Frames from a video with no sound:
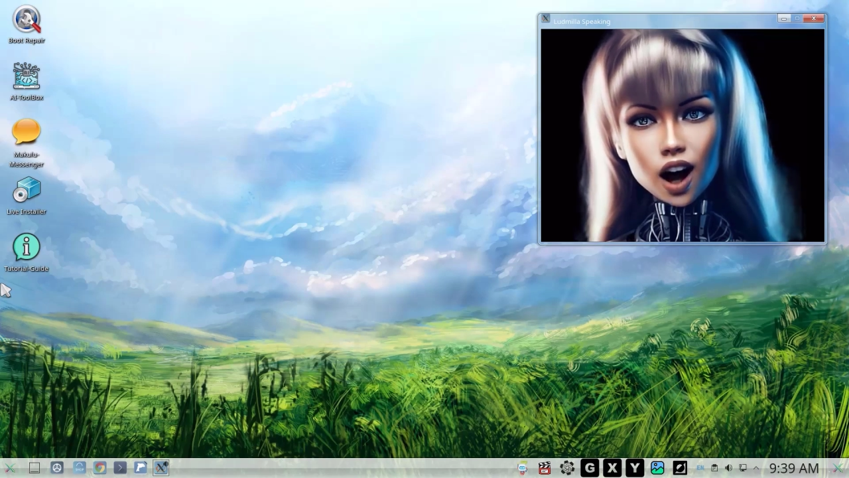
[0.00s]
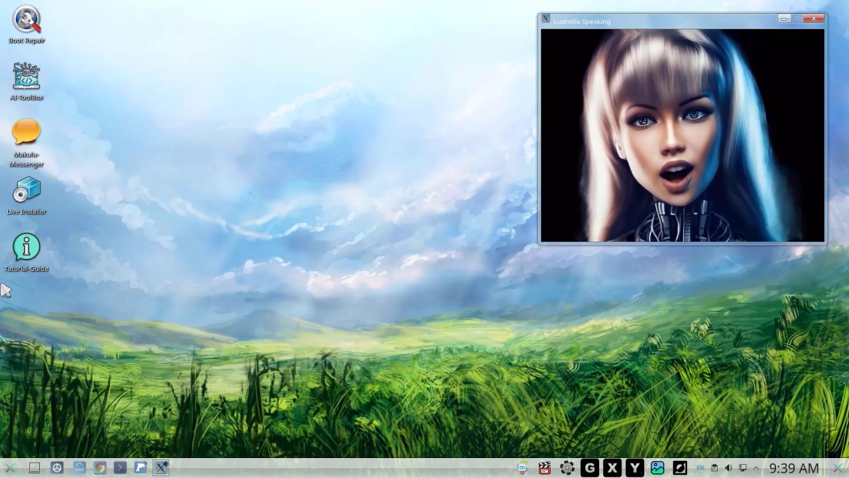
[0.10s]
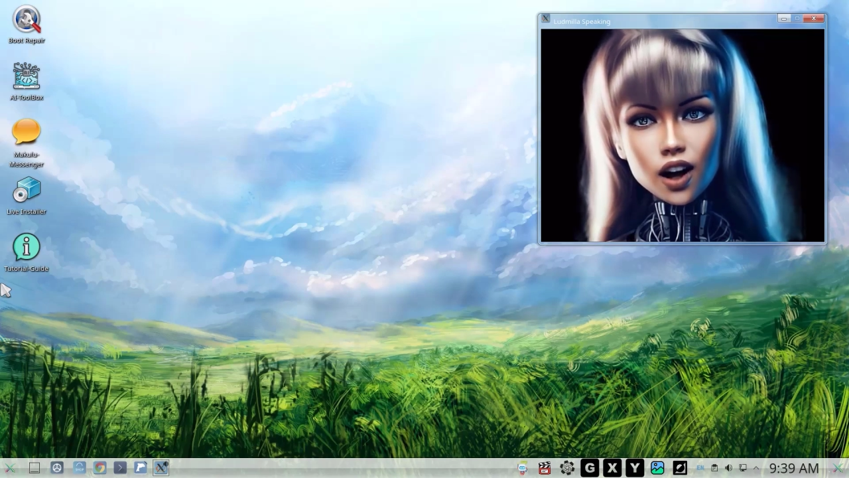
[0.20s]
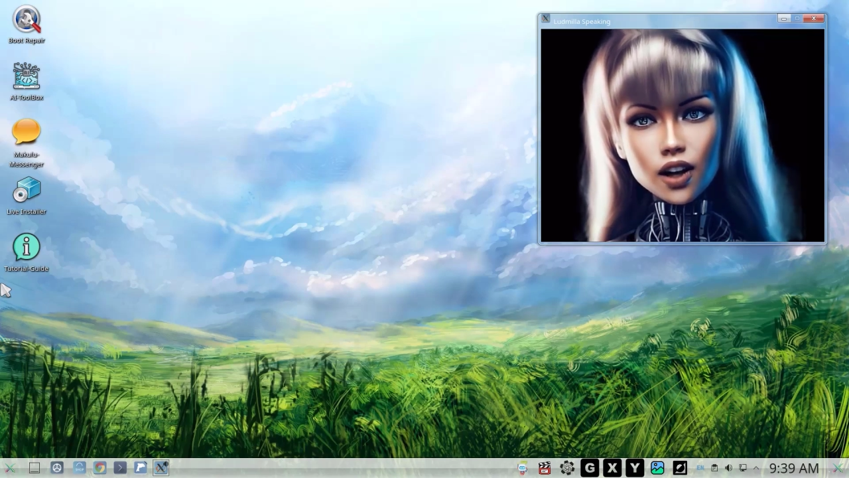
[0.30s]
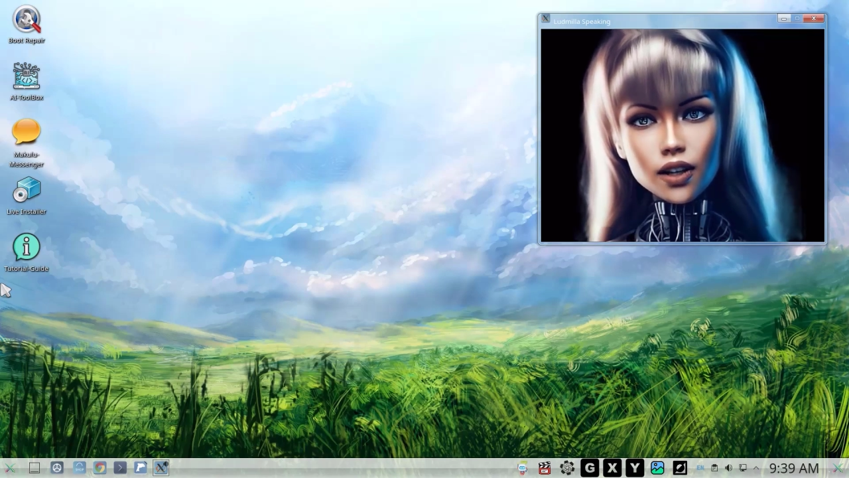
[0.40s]
are
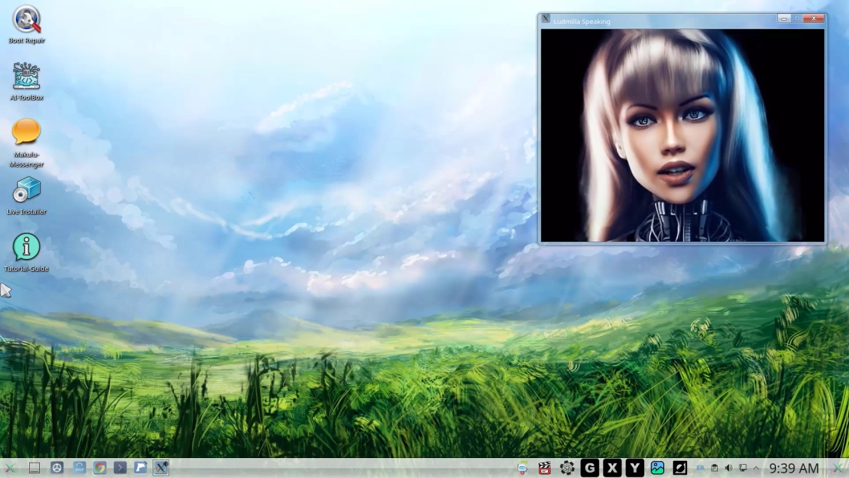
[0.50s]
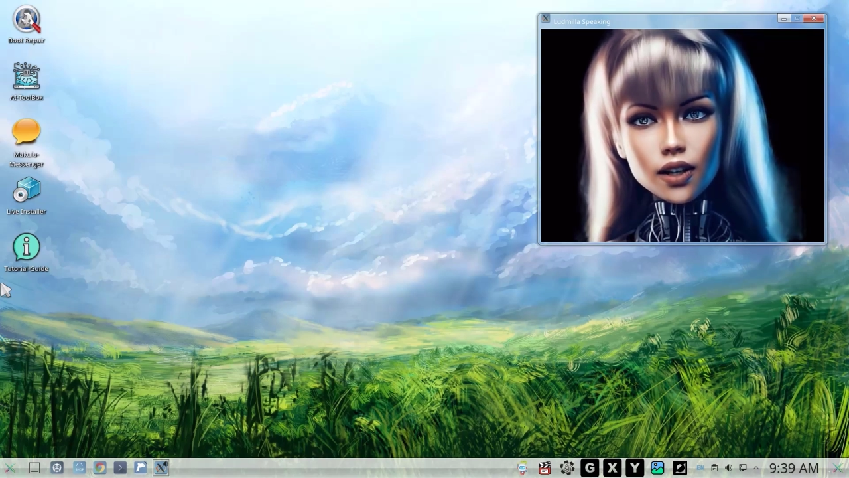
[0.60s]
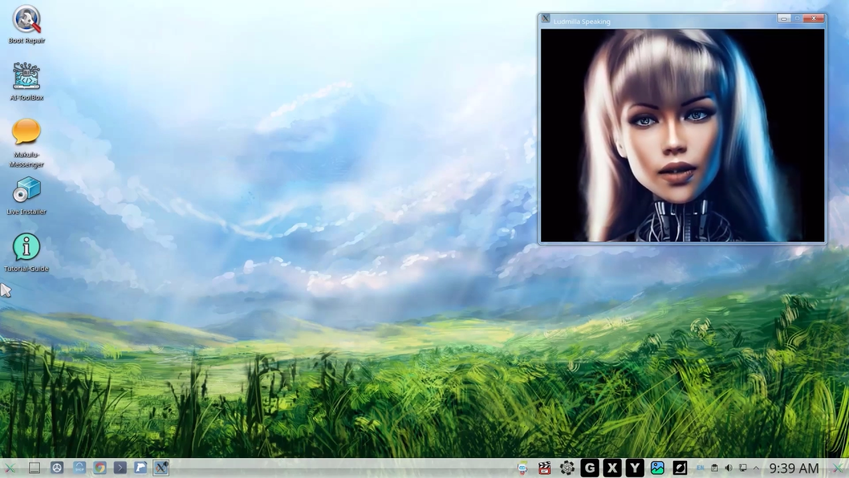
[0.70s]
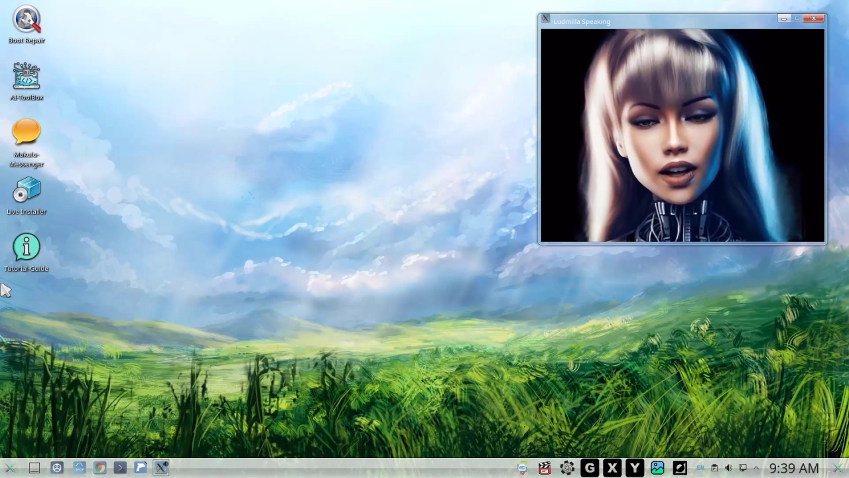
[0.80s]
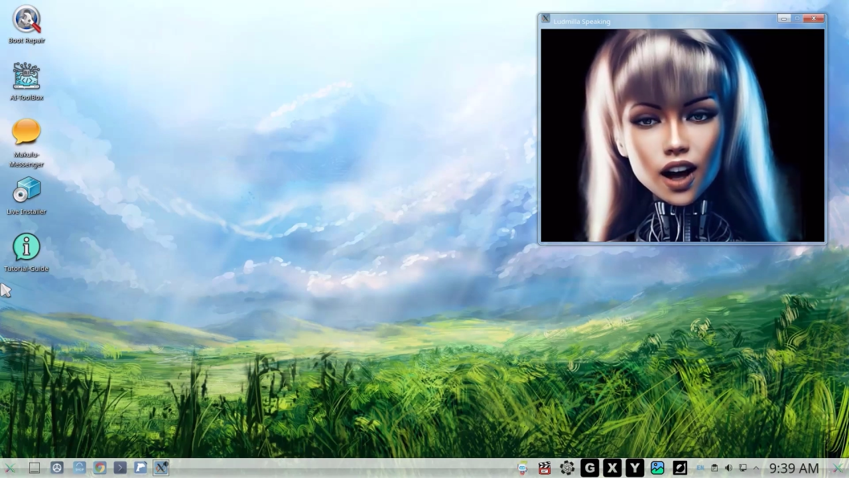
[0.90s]
designed
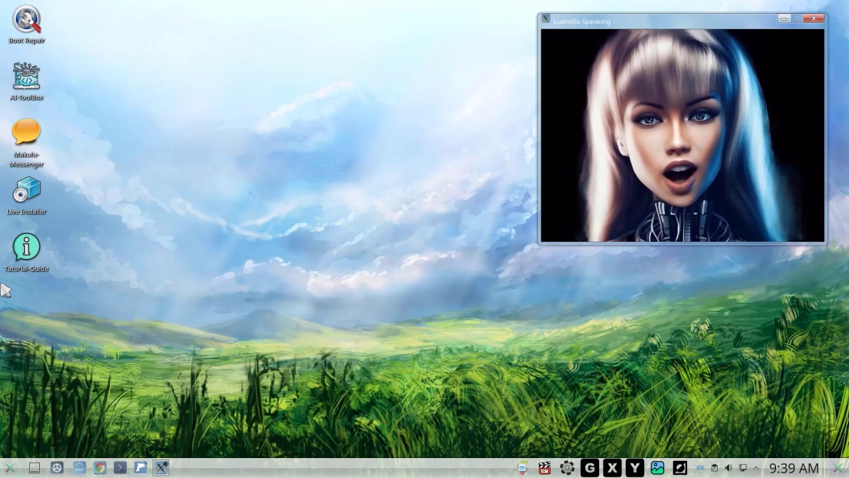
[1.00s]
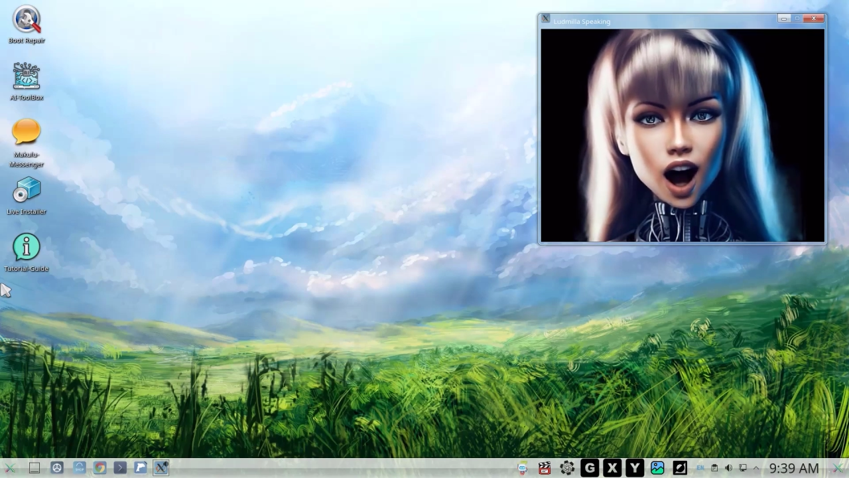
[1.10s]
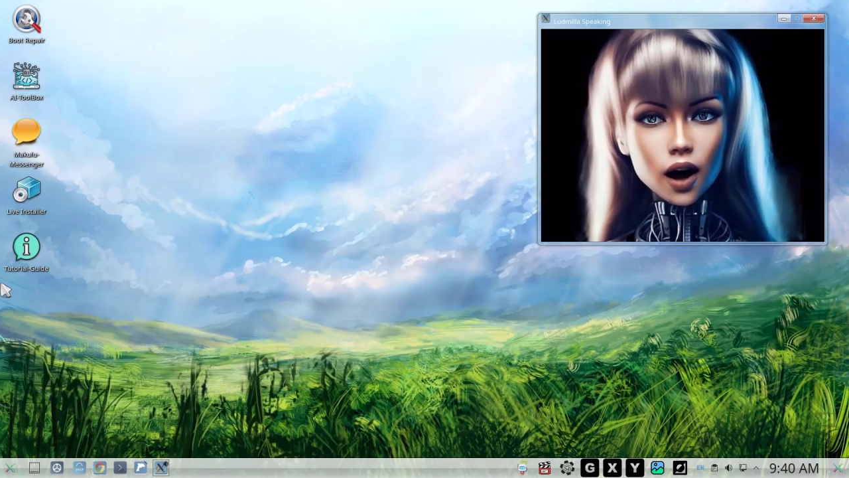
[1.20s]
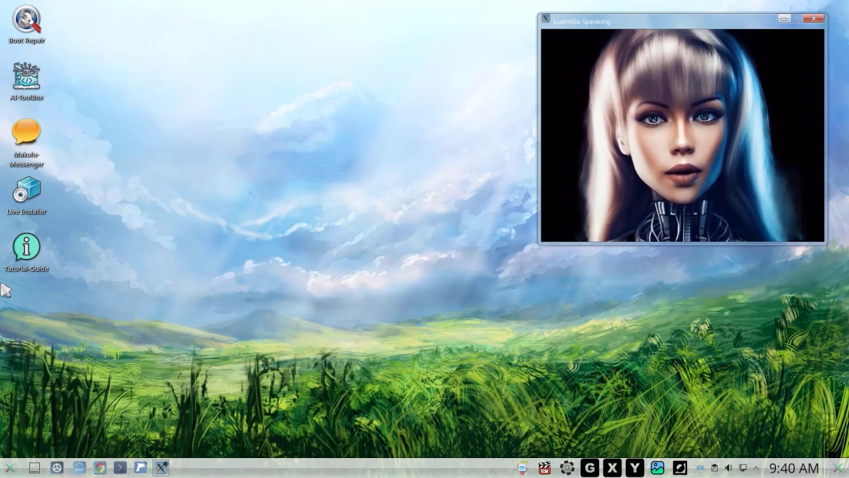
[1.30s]
to mitigate the